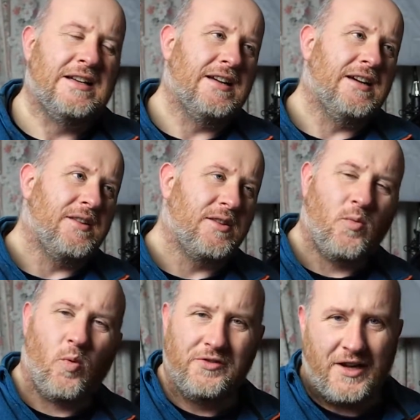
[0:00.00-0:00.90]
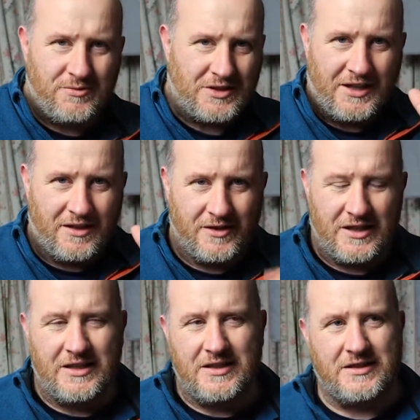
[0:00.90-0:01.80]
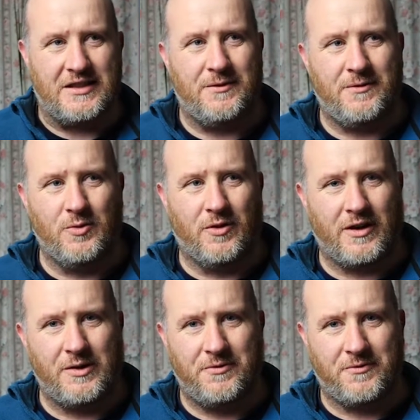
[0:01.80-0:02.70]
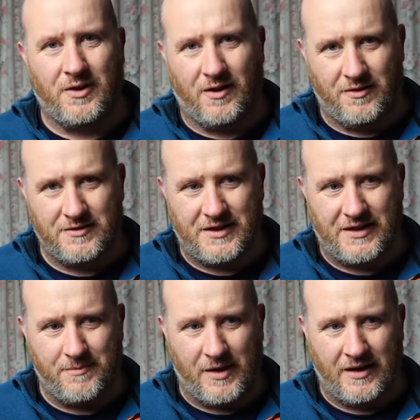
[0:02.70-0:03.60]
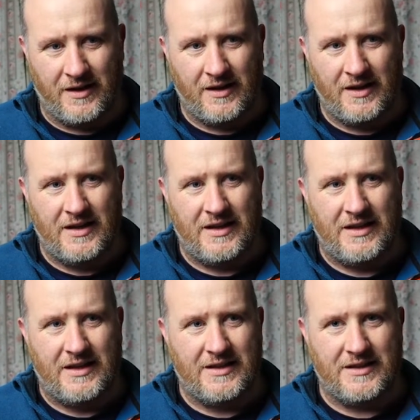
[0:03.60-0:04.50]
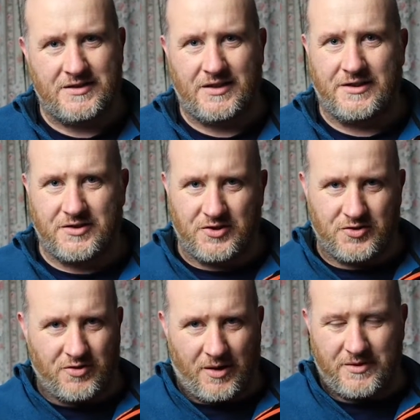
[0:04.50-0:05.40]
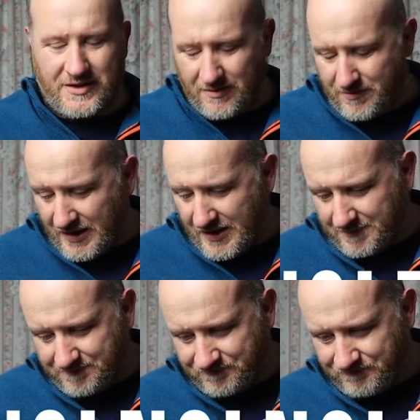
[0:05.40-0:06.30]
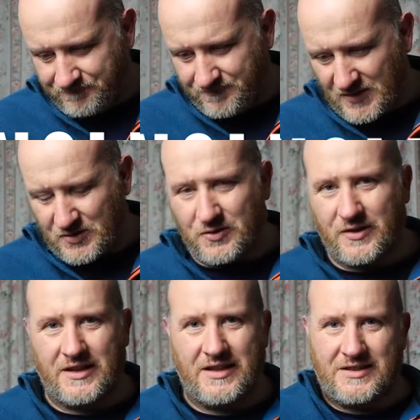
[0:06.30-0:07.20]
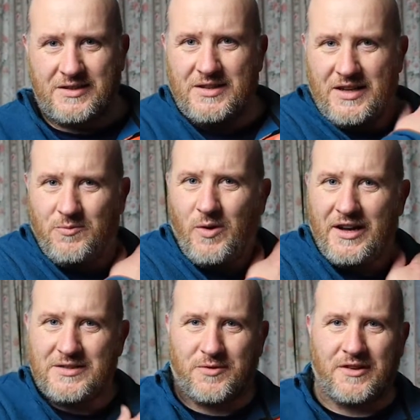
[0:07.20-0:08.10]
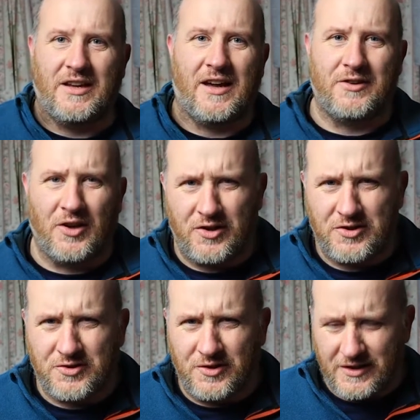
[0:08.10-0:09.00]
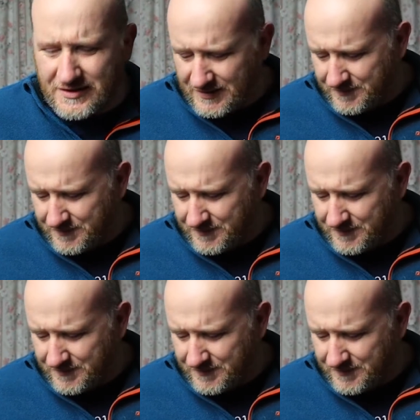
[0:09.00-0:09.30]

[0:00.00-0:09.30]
The one downside of it is if you are out for a long time, it's a strap type bag, so it wears pretty heavy on your shoulders.